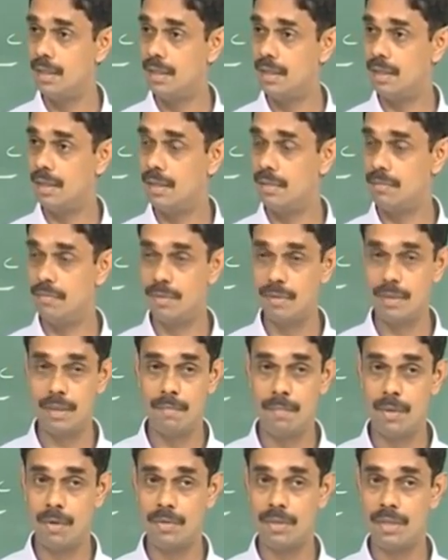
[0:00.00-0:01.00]
uh, from the
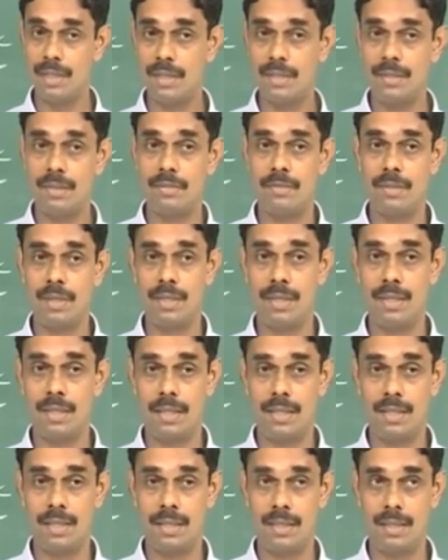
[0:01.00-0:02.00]
boundaries your
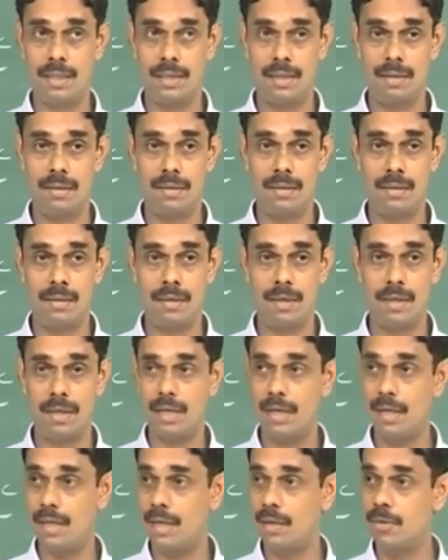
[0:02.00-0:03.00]
uh,
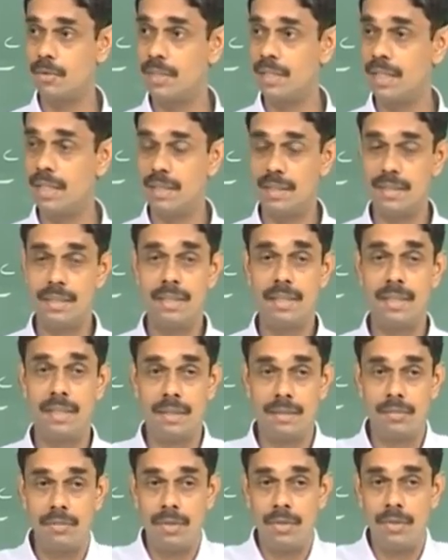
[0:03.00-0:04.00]
acoustic energy in the
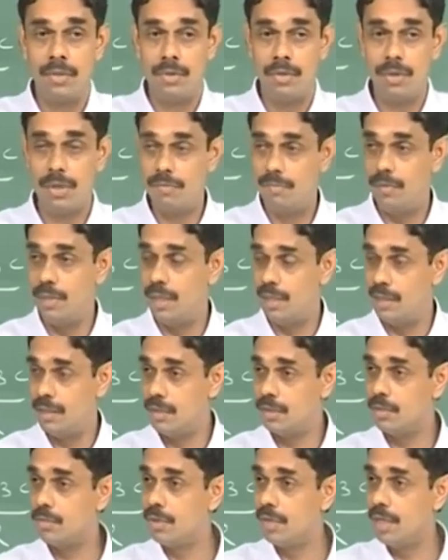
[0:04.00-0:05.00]
duct will grow if the energy
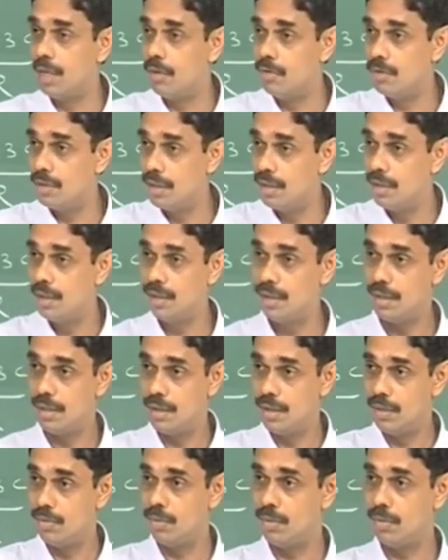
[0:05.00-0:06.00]
is going out
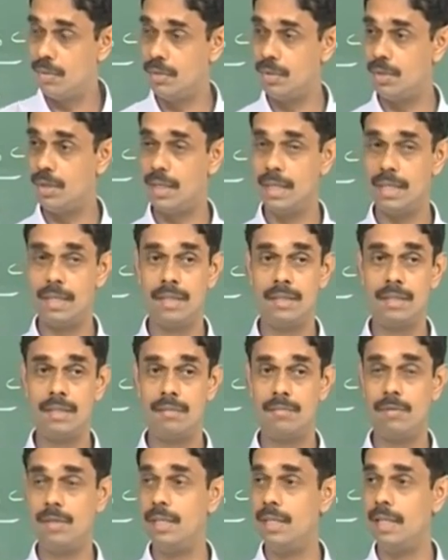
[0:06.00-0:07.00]
you, your
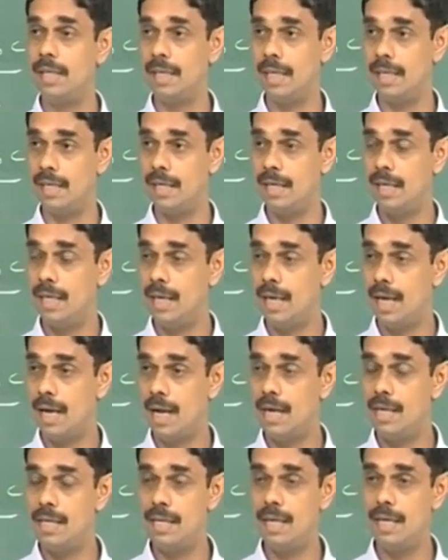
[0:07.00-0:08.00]
energy will decay.
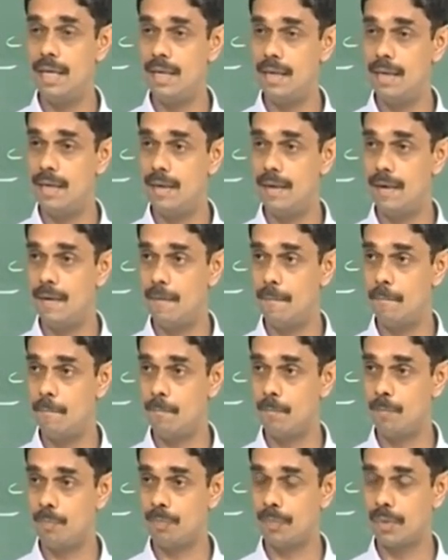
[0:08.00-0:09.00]
And then um,
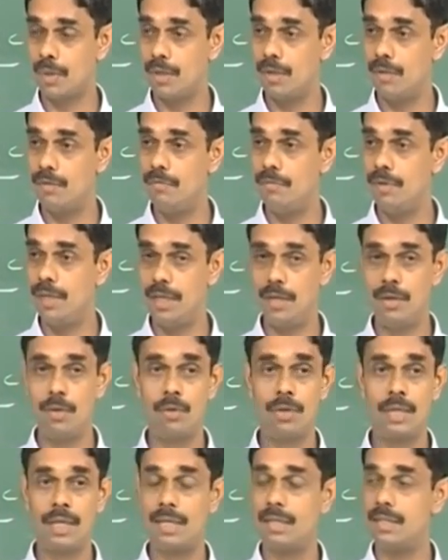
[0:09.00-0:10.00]
we
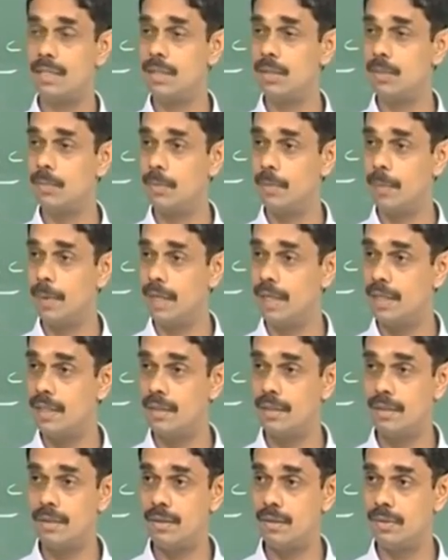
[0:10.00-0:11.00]
looked at sound
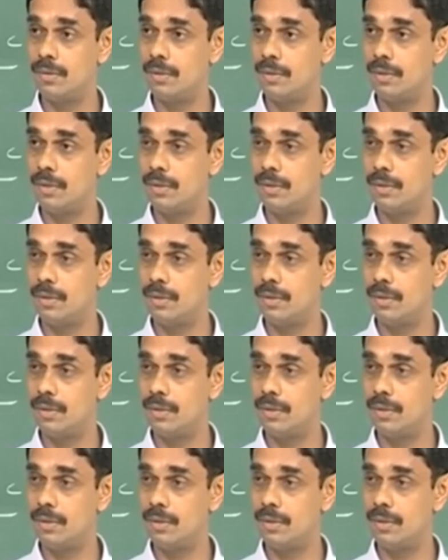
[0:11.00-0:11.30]
propagation through